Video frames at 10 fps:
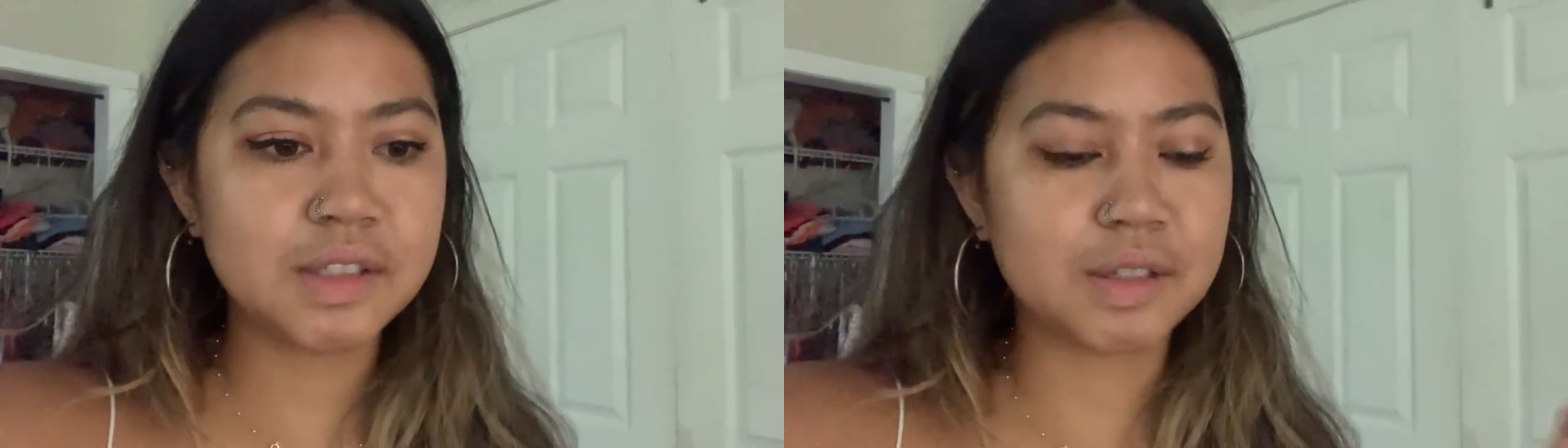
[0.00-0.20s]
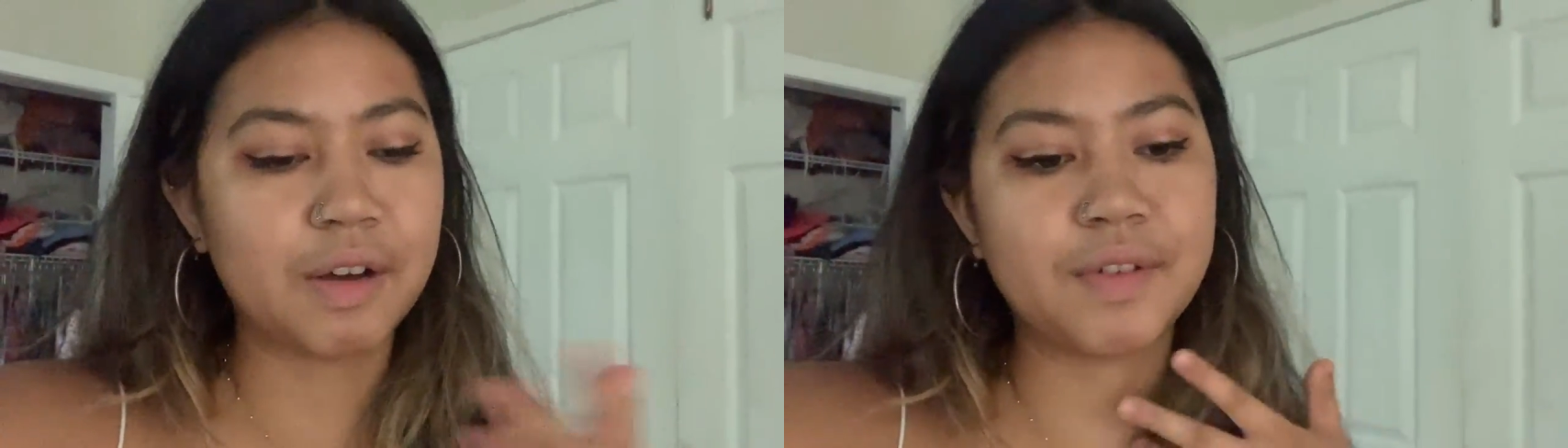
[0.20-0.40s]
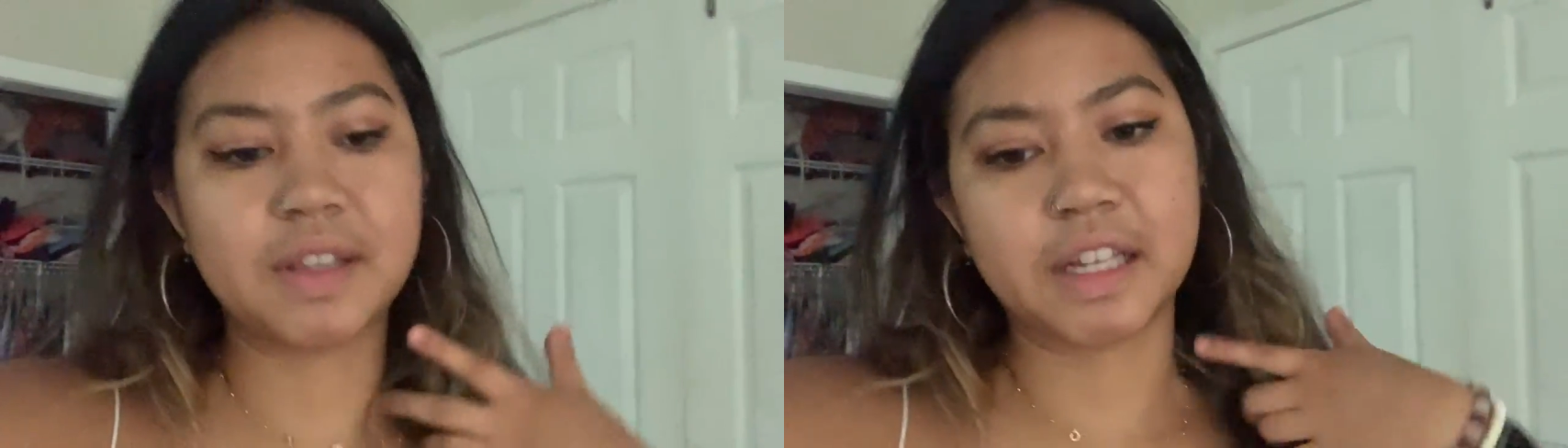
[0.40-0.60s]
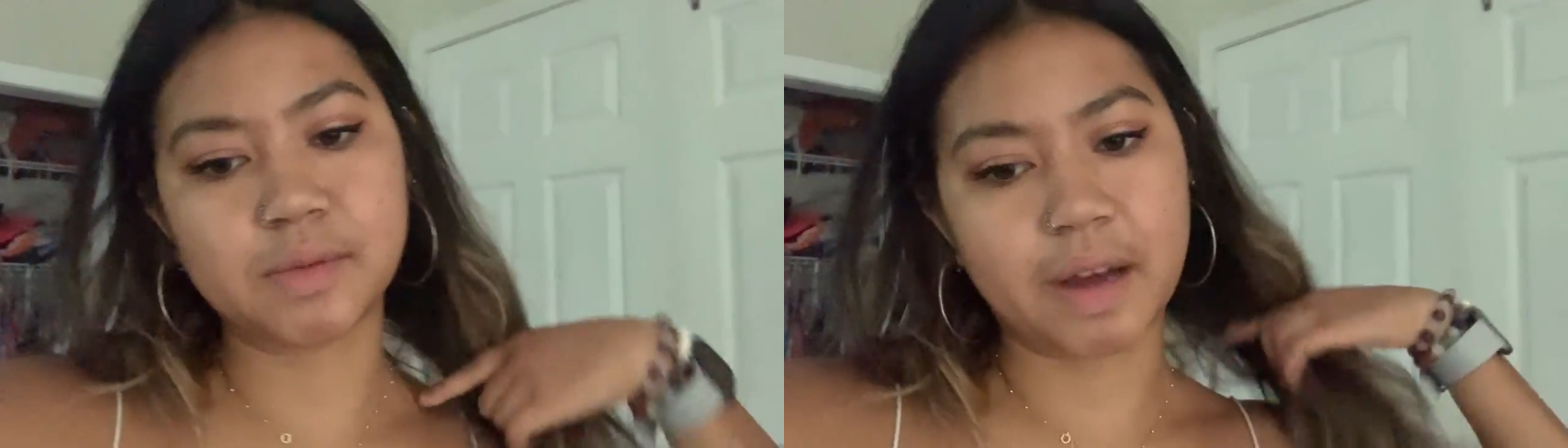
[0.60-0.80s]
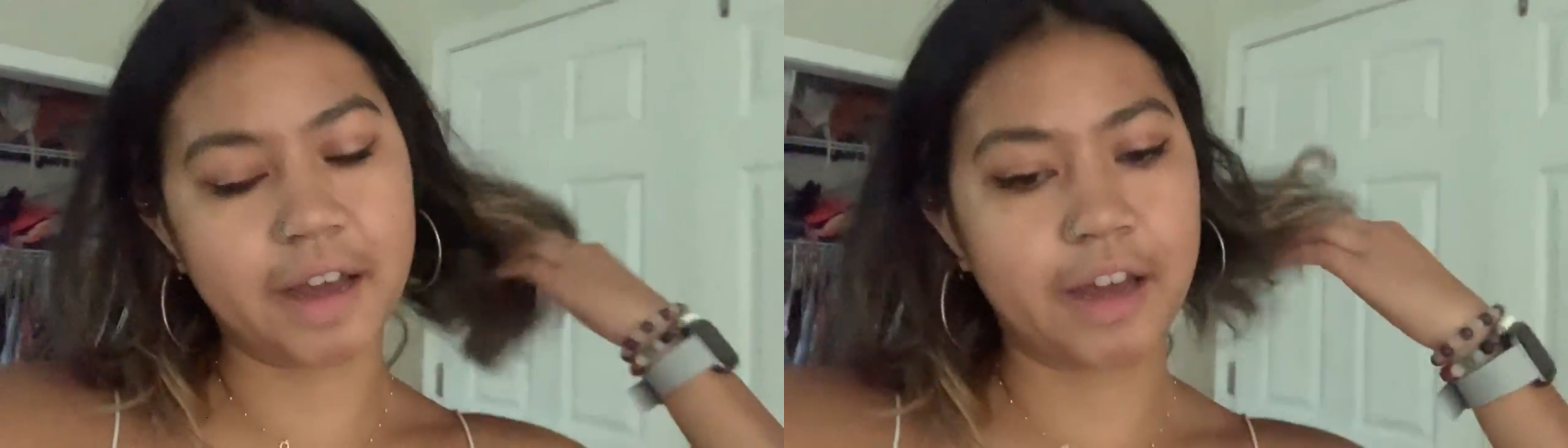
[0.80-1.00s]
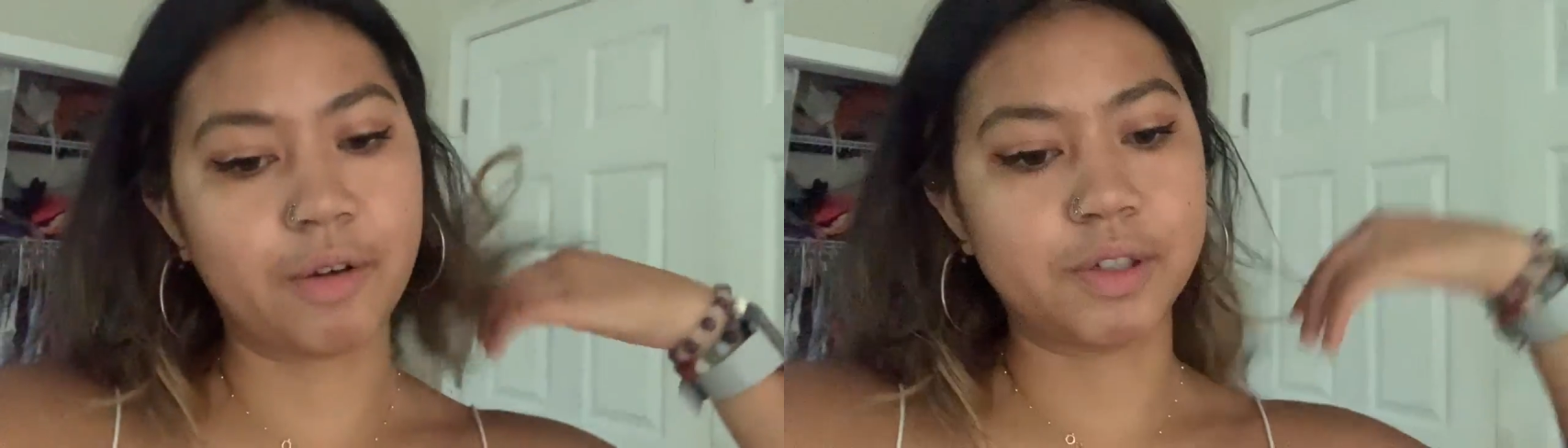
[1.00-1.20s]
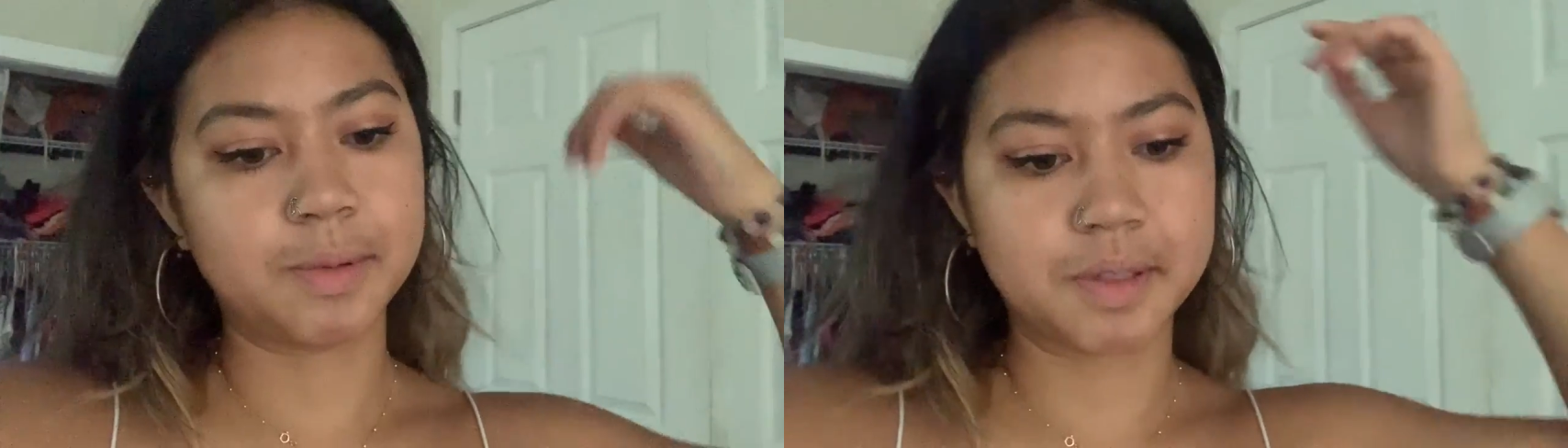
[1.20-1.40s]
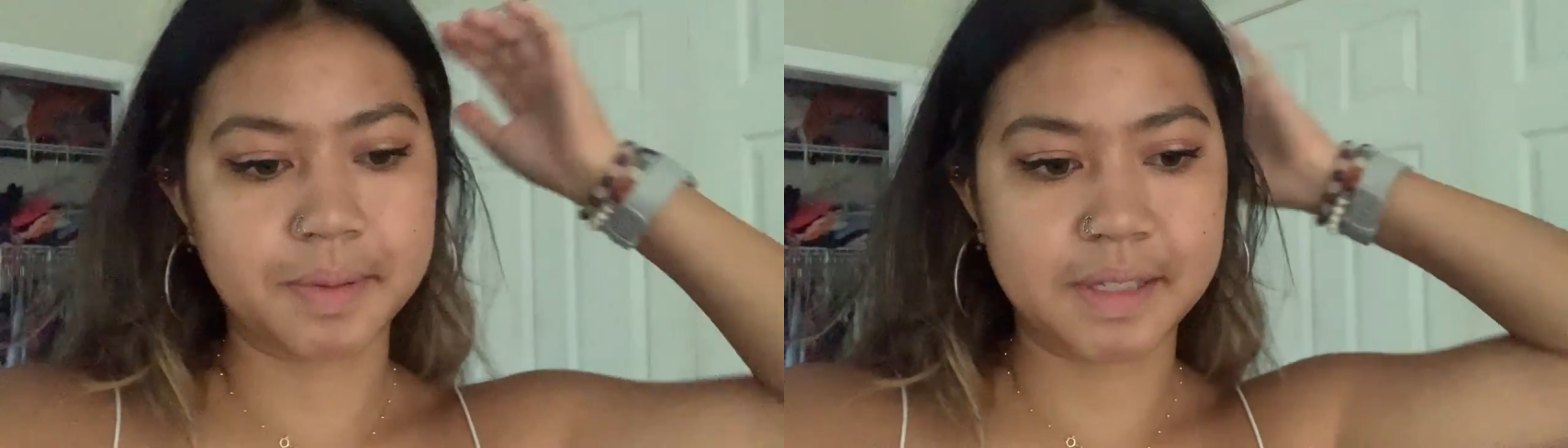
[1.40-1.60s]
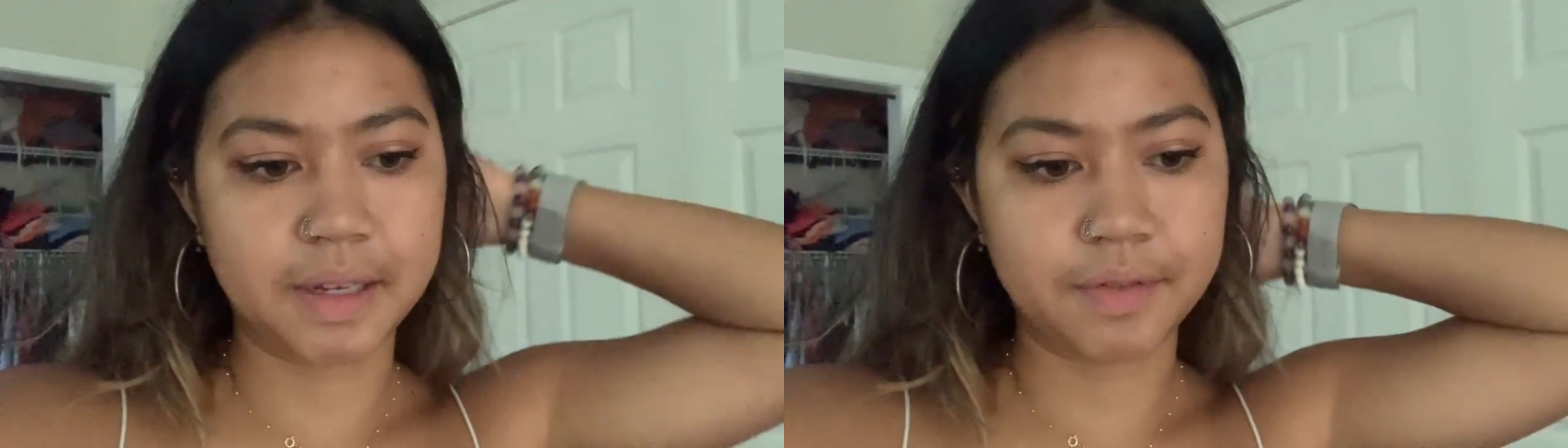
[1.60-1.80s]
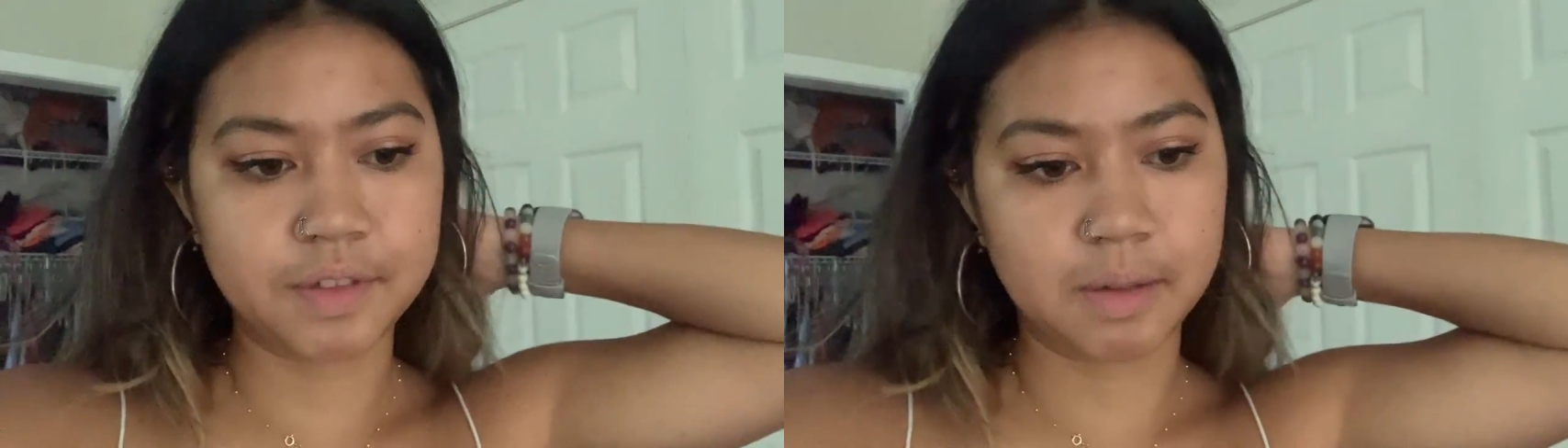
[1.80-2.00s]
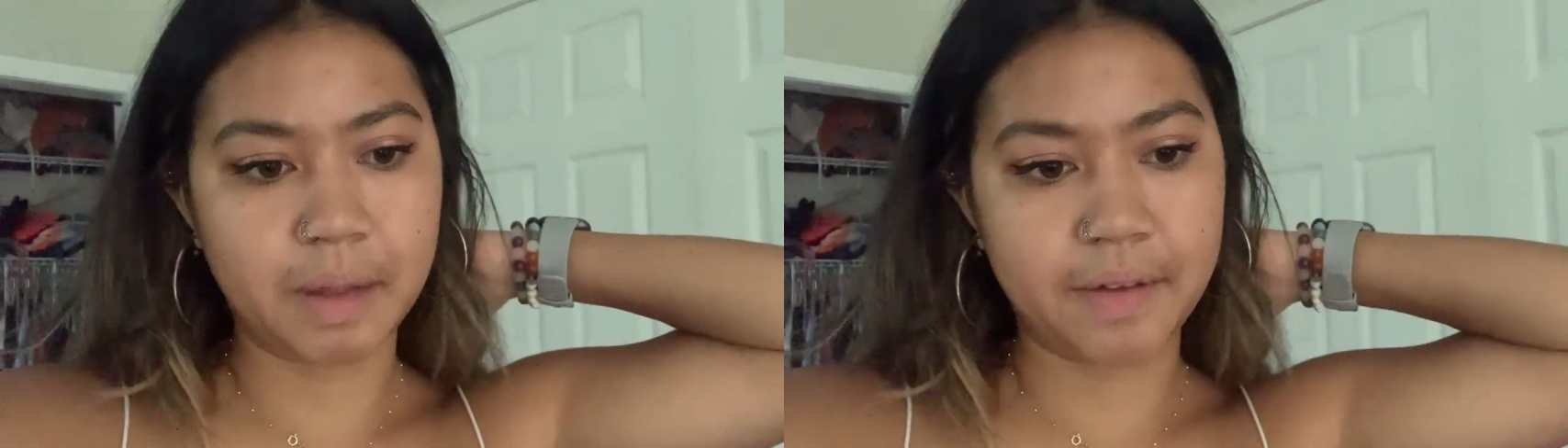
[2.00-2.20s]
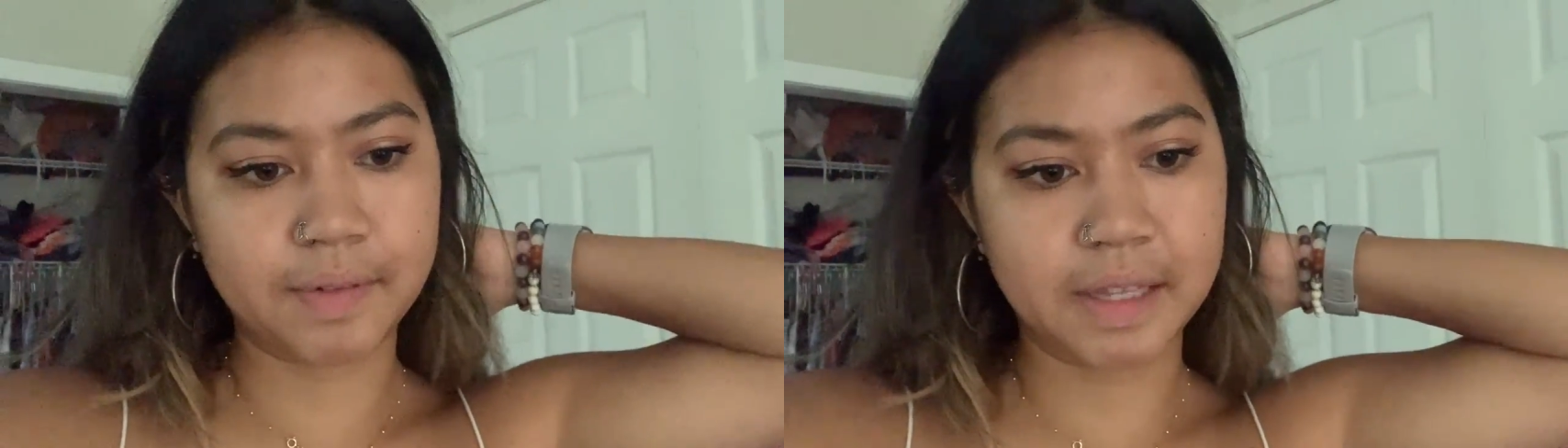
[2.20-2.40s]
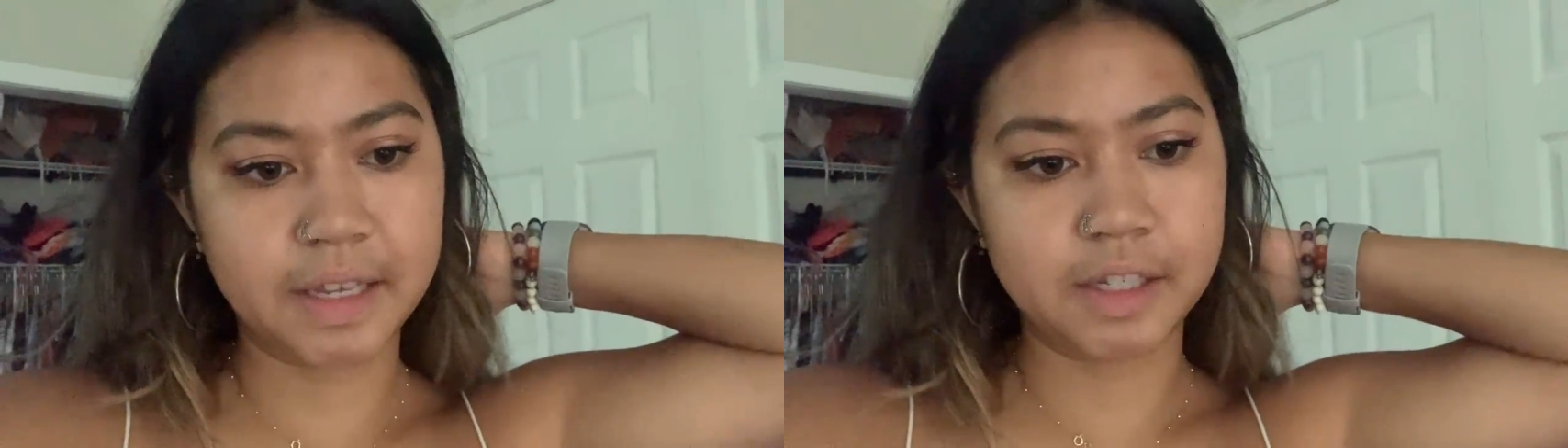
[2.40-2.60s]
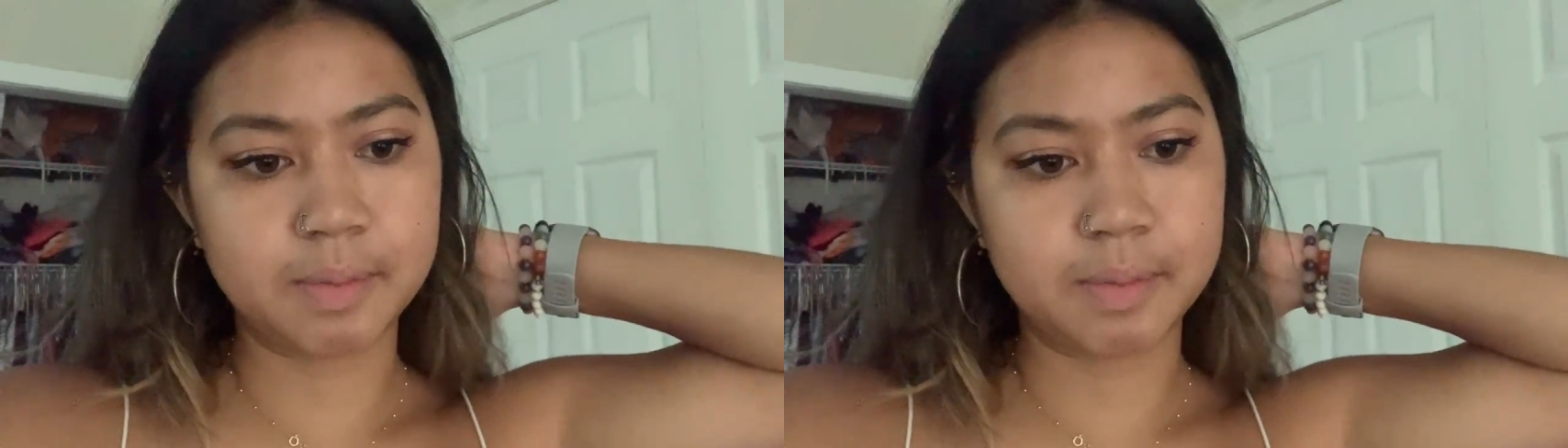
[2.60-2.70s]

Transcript: So I feel like that's why I always push myself to apply for things.